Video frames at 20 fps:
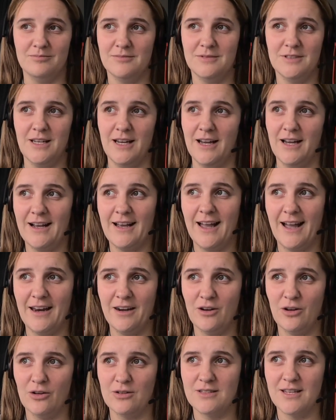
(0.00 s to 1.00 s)
I
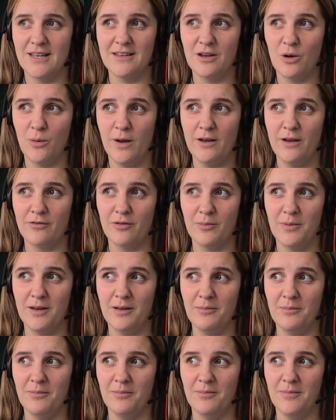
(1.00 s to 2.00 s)
cannot take away from
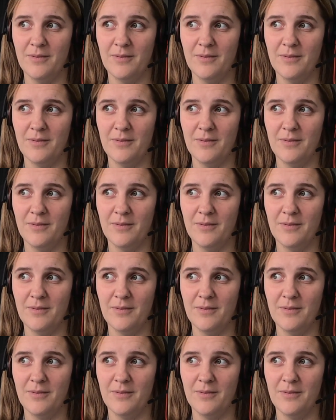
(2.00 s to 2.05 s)
him.